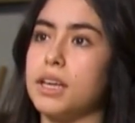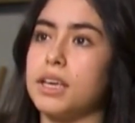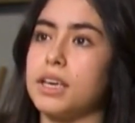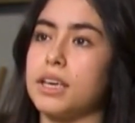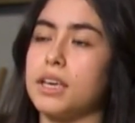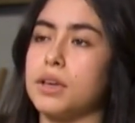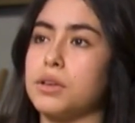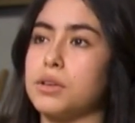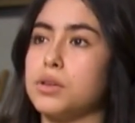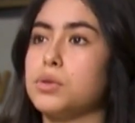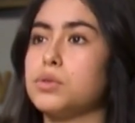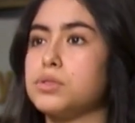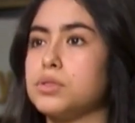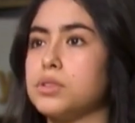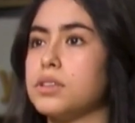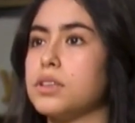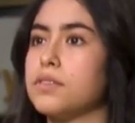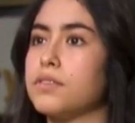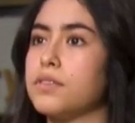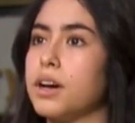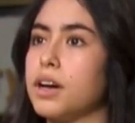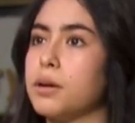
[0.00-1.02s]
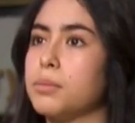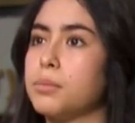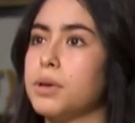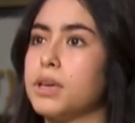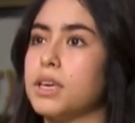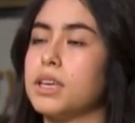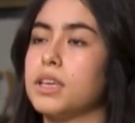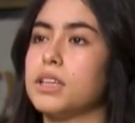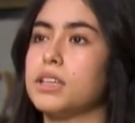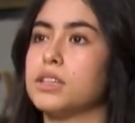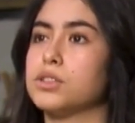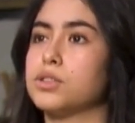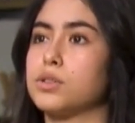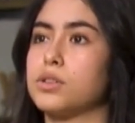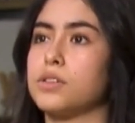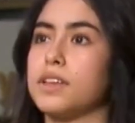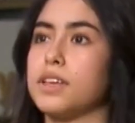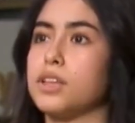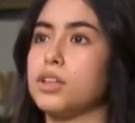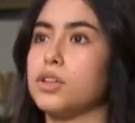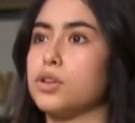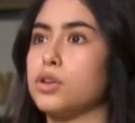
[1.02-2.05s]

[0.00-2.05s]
and get used to the environment and sort of like